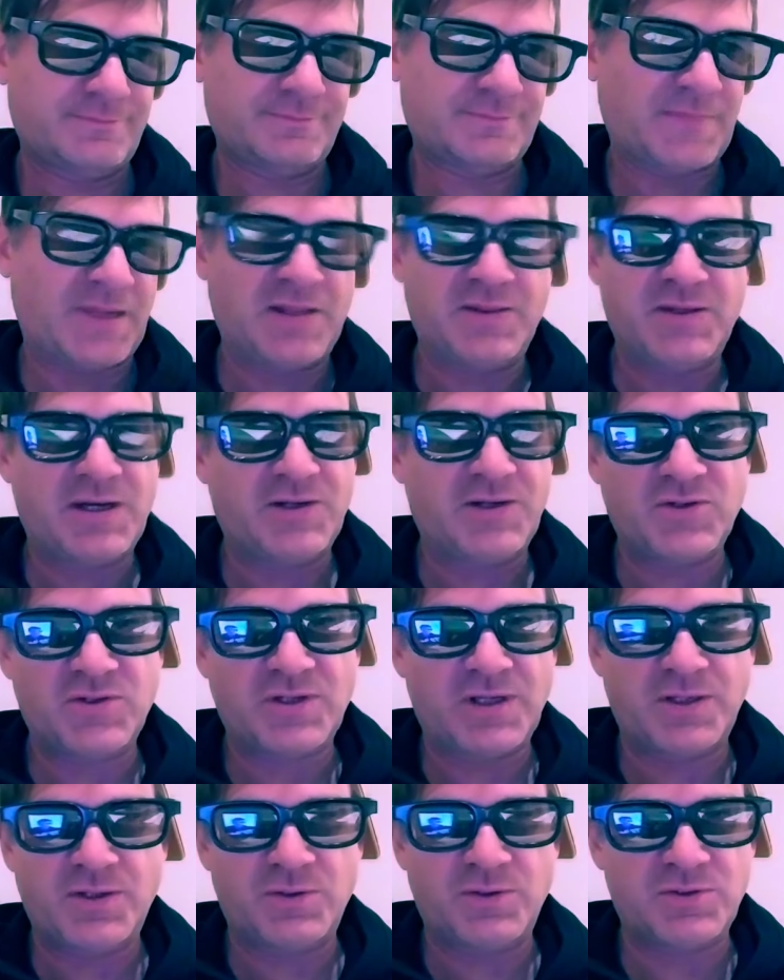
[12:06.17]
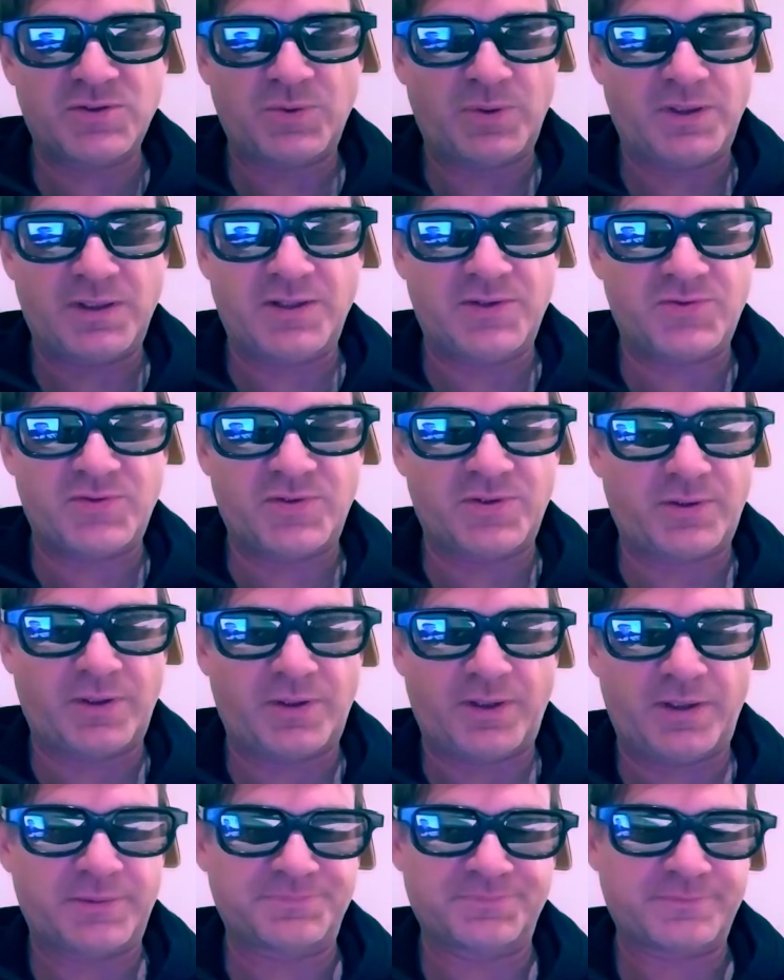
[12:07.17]
And then I just got used to it. It's just
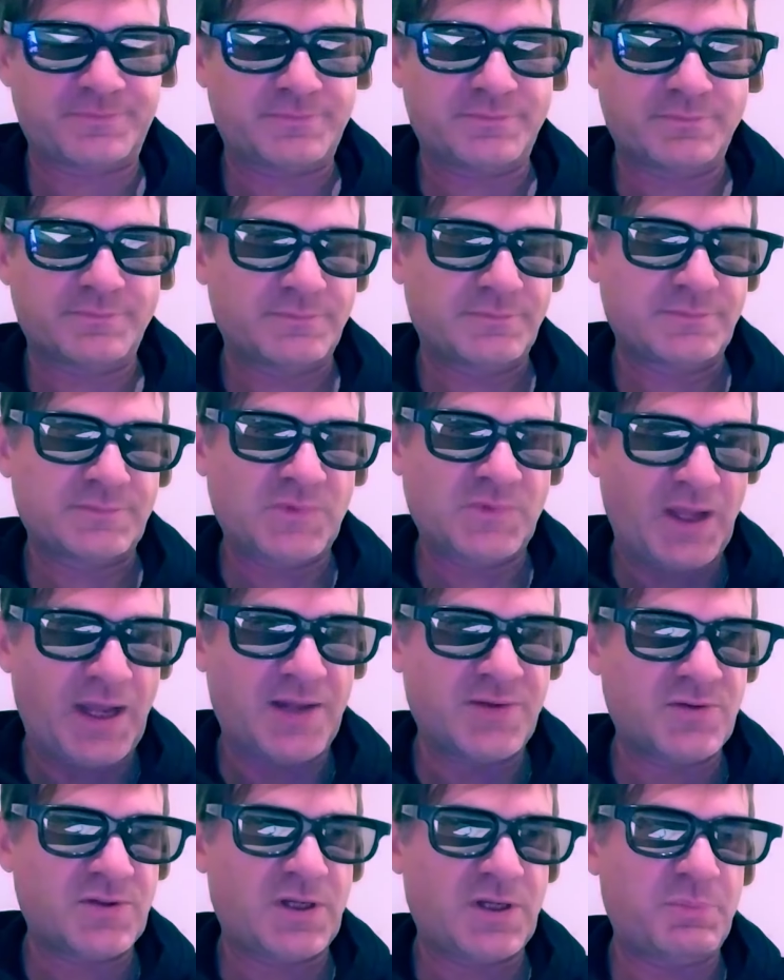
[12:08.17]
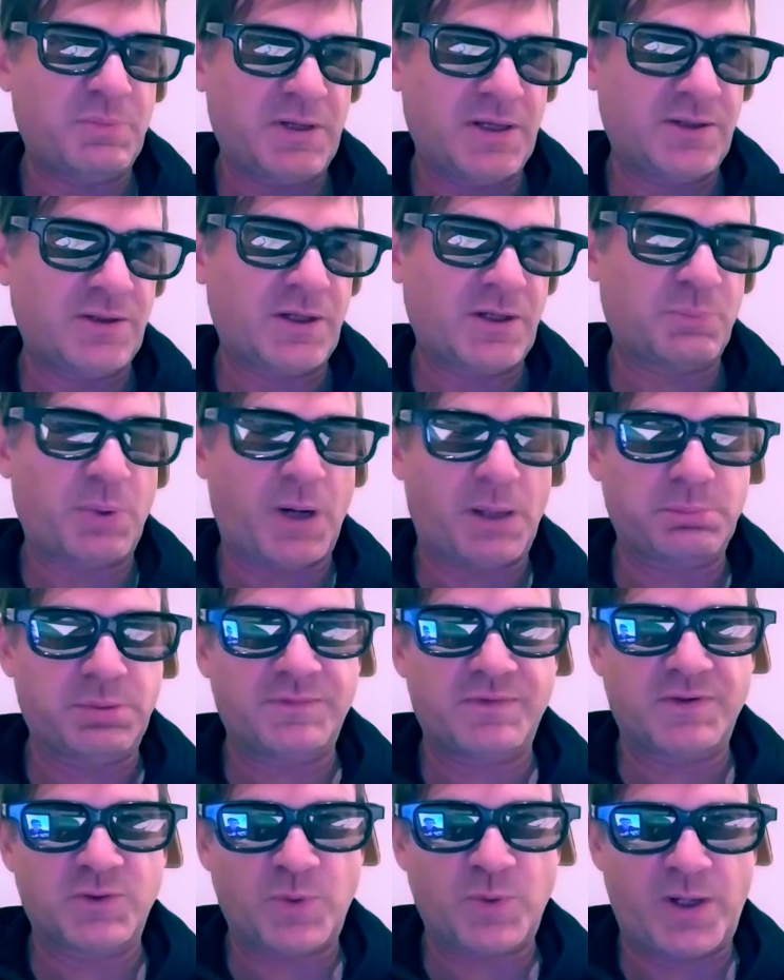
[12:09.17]
like, Dan's going to be in there probably
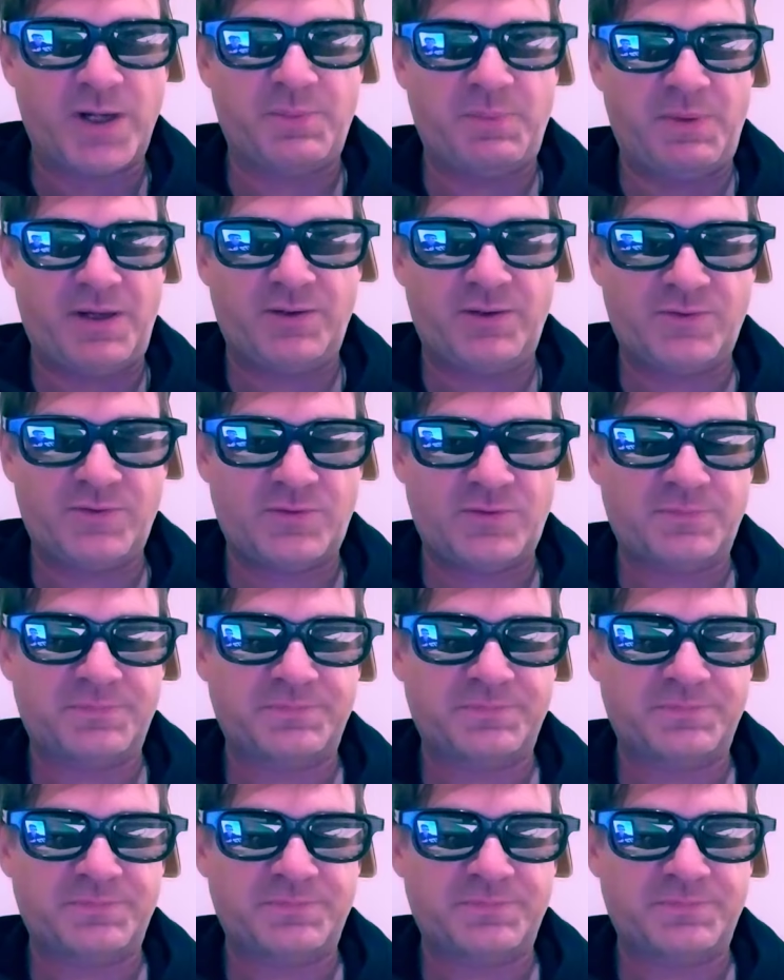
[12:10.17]
for 20 minutes.